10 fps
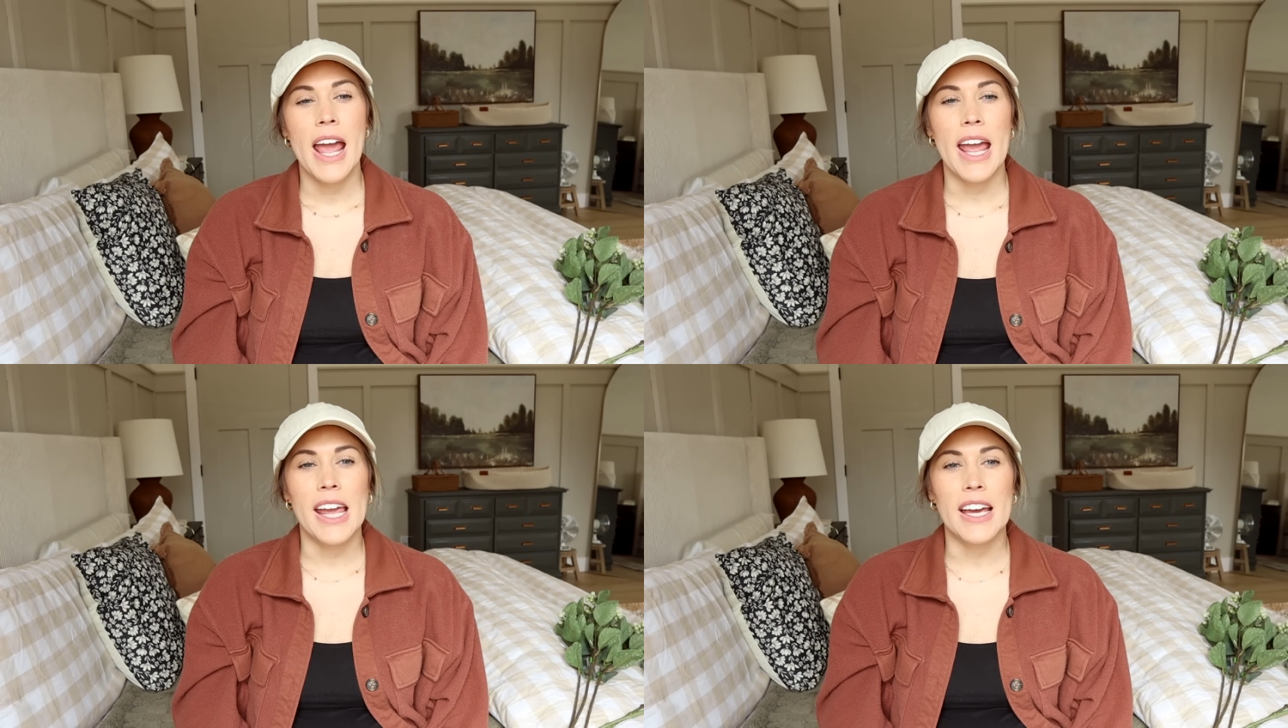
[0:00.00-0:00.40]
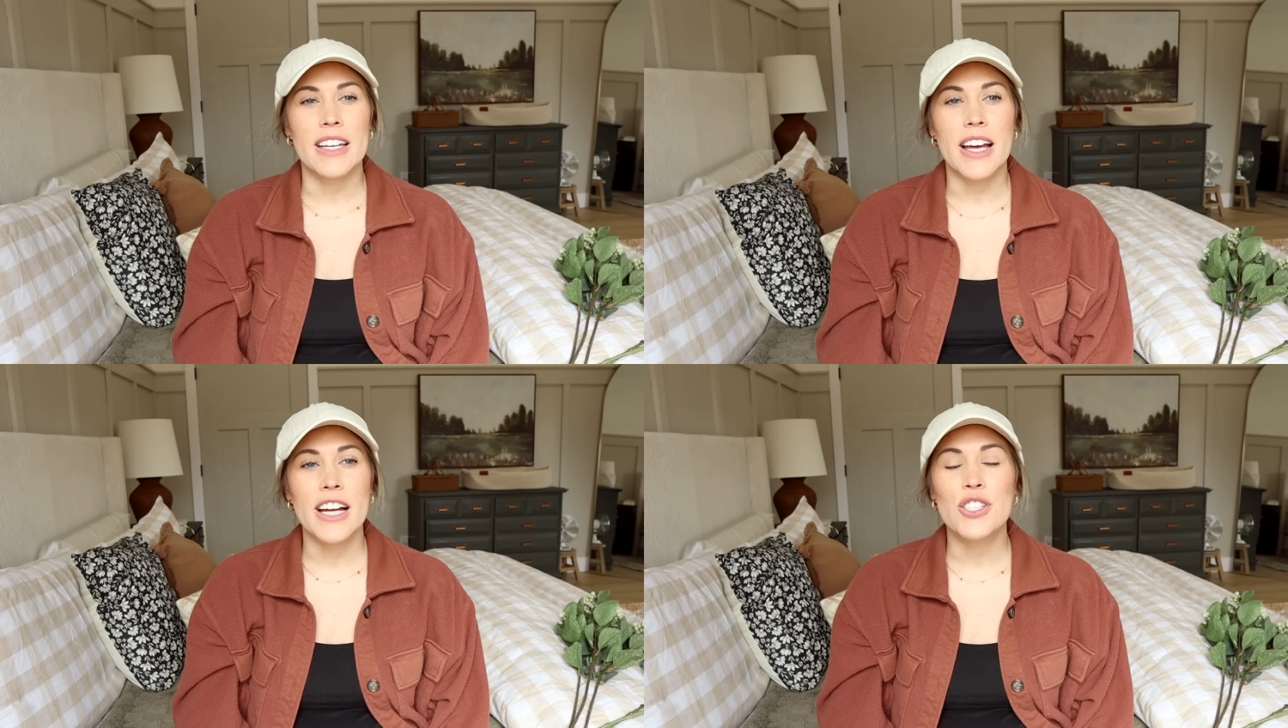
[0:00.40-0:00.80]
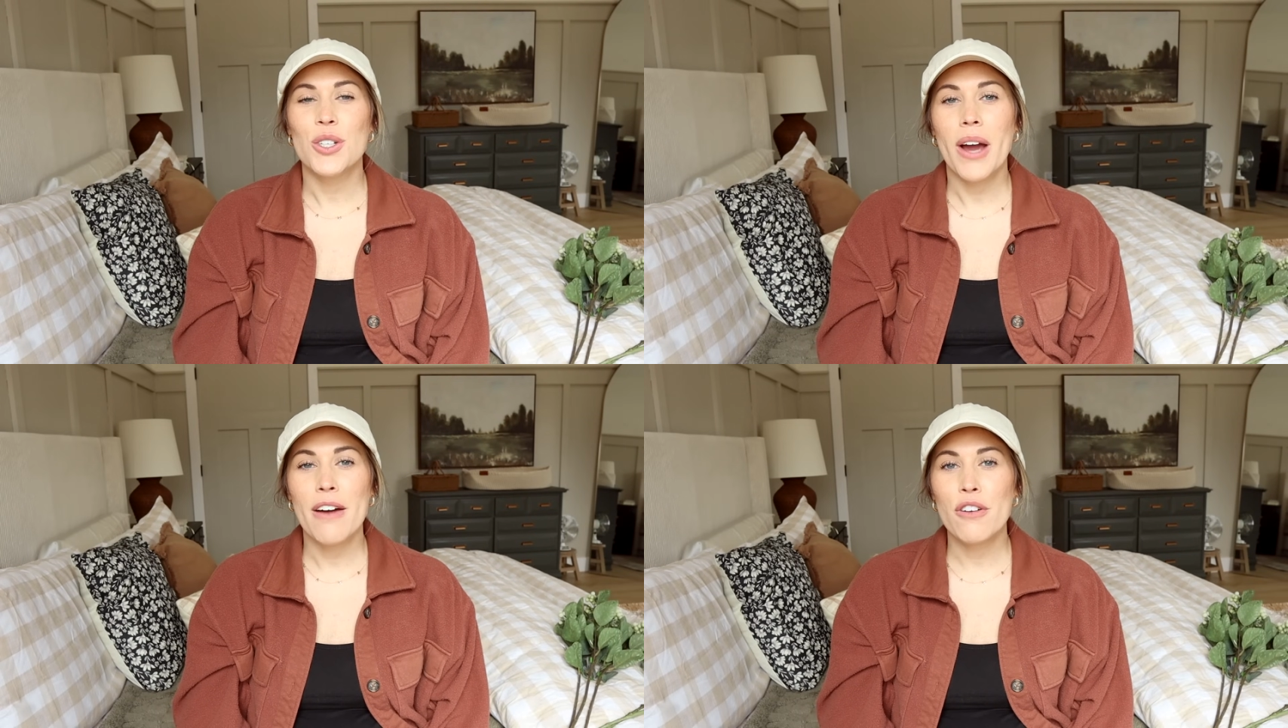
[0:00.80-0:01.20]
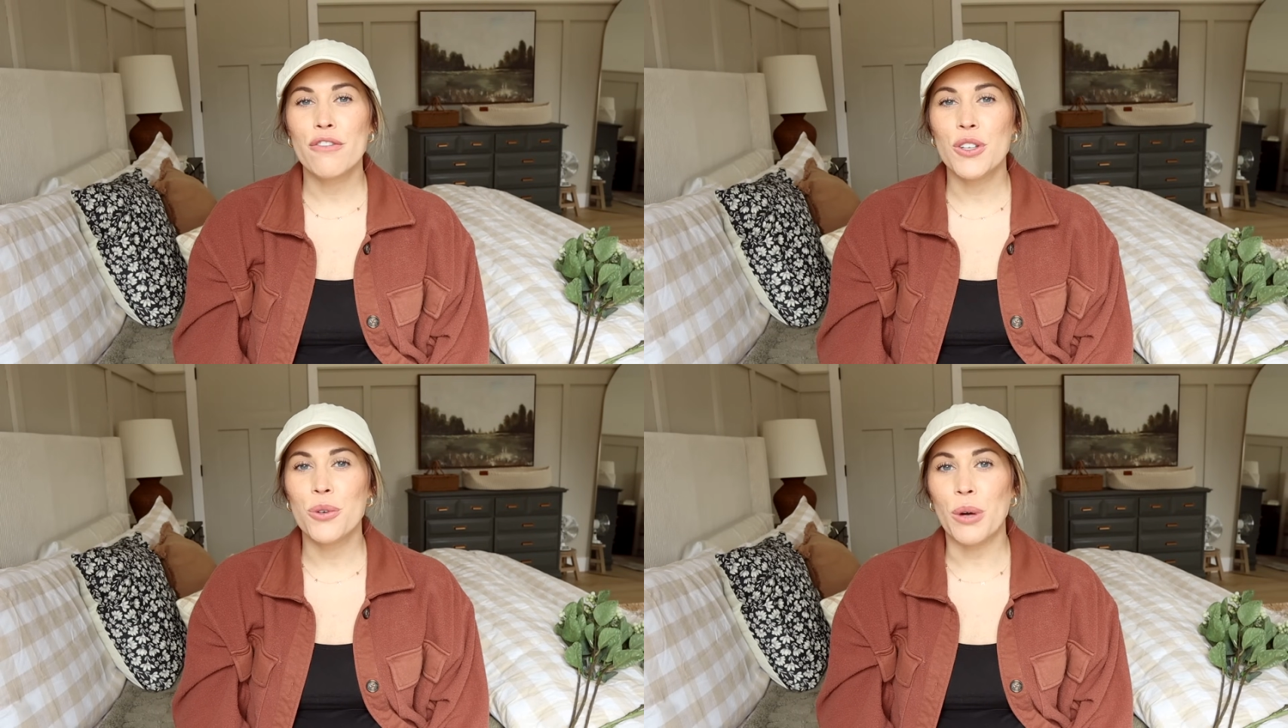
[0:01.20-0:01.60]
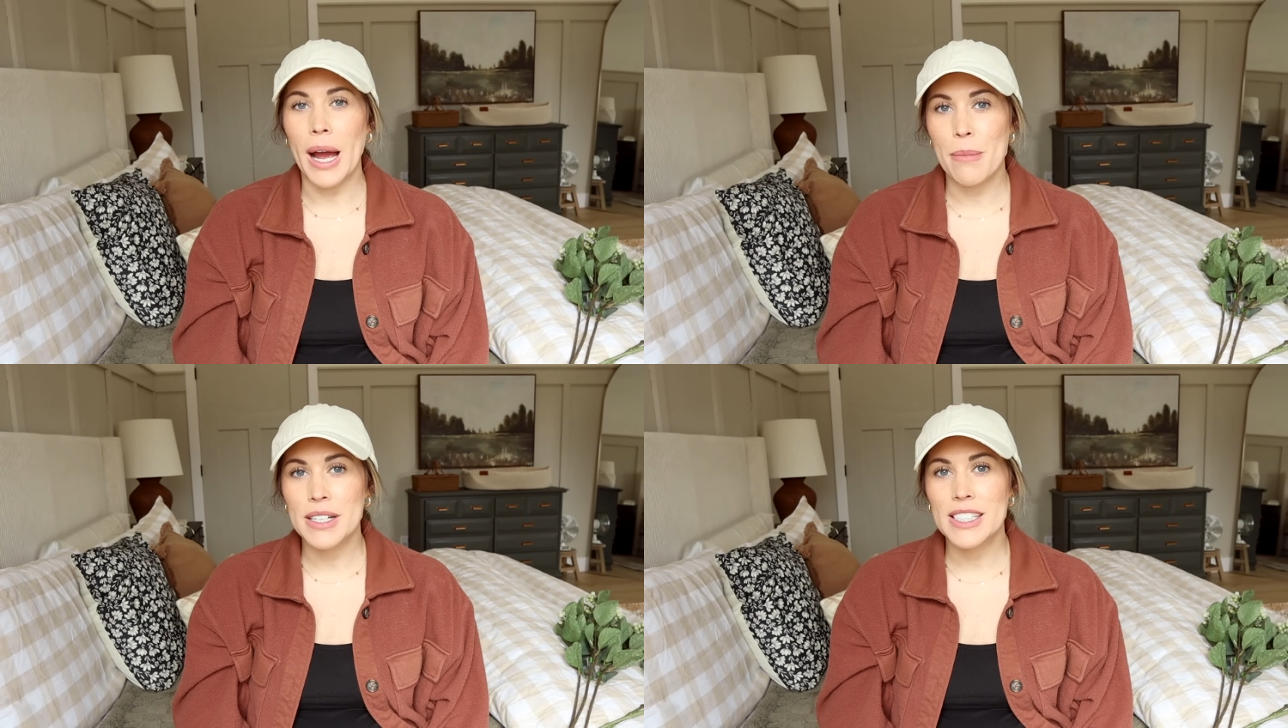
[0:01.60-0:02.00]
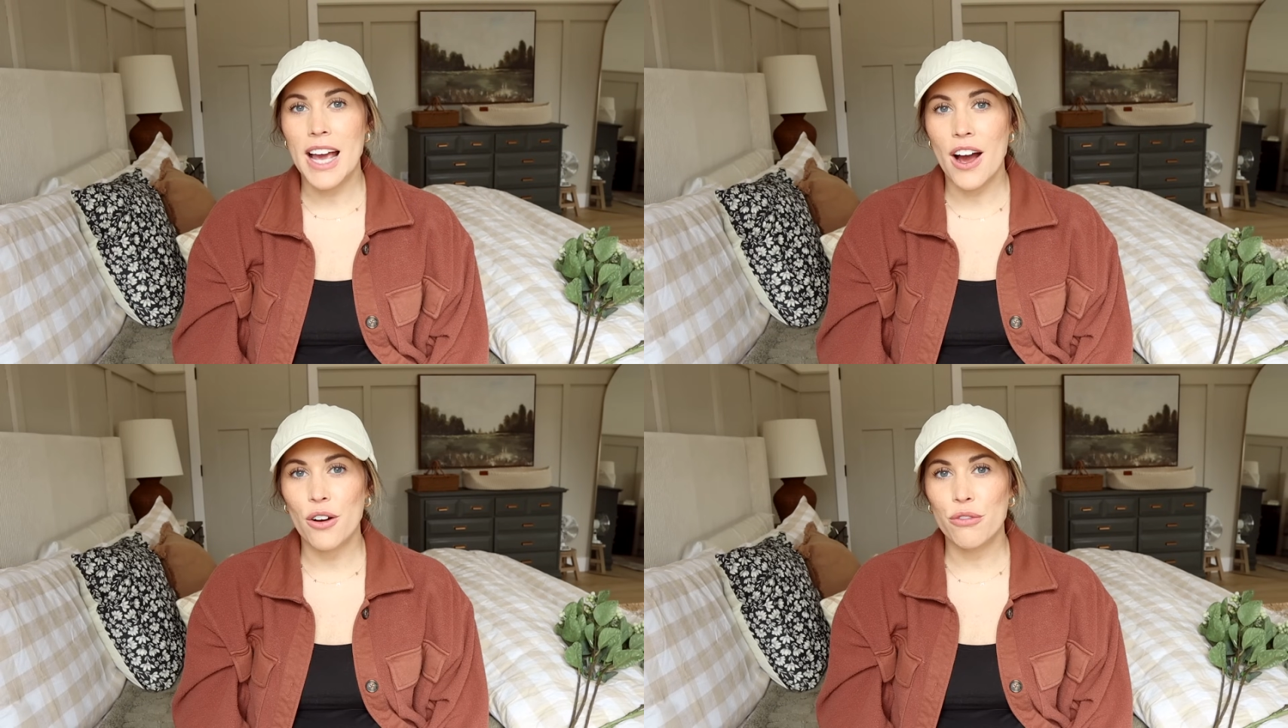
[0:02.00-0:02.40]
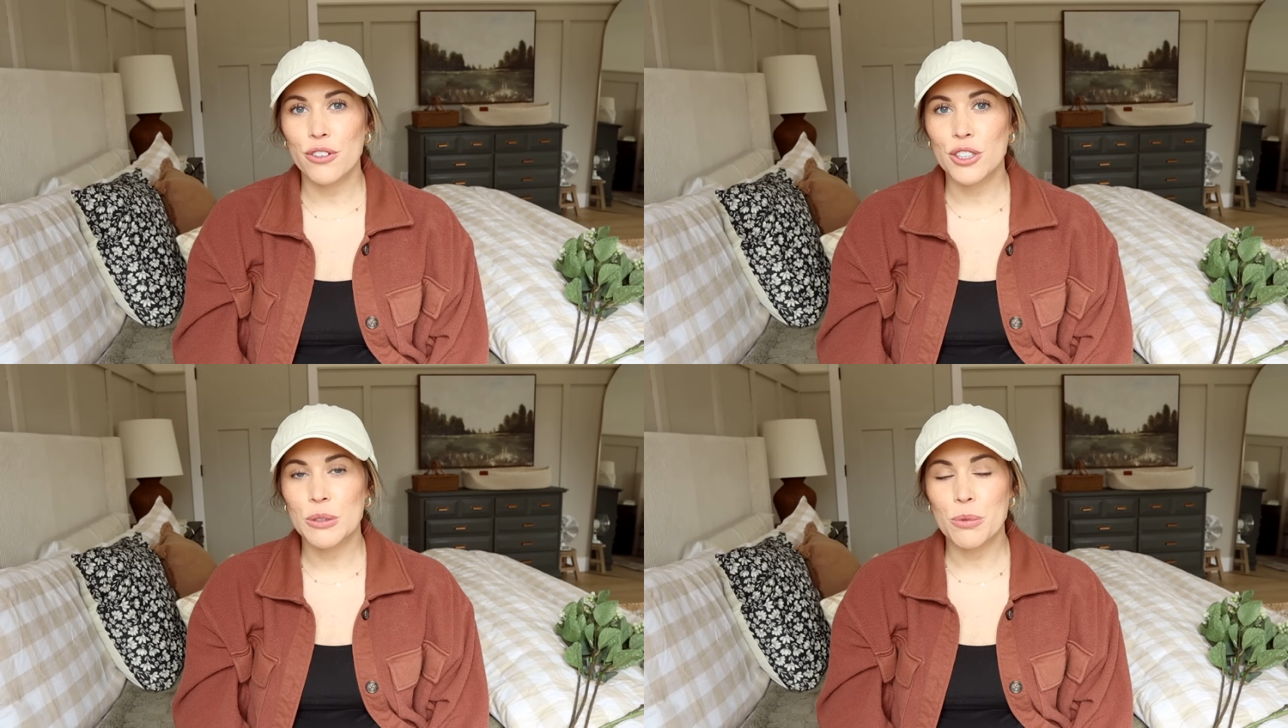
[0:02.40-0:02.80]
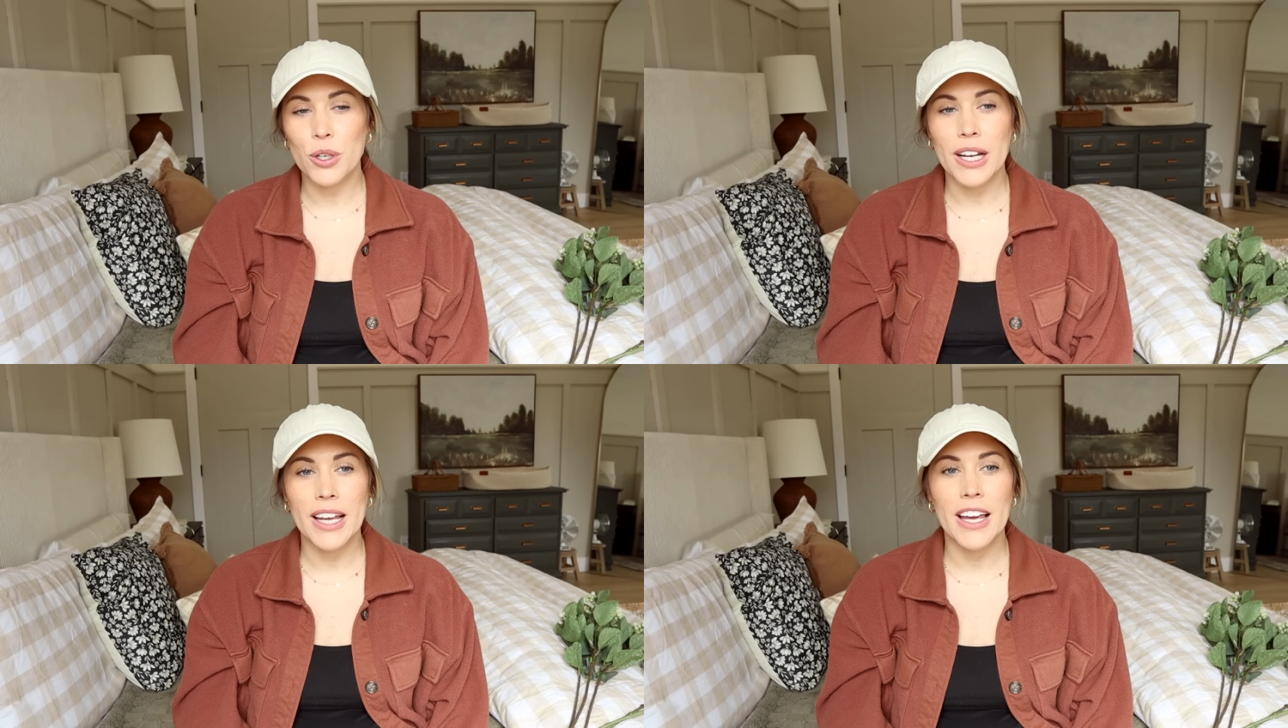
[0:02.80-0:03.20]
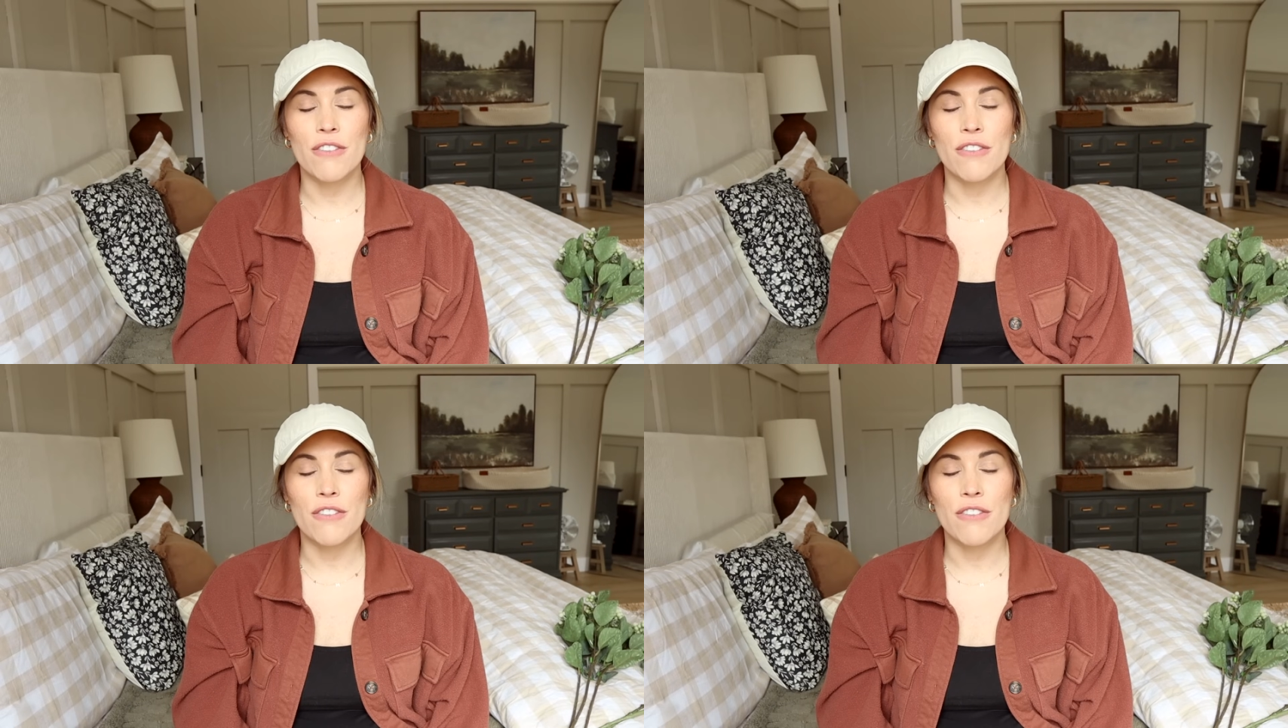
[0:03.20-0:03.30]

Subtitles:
And I do have a few rabbits out for spring.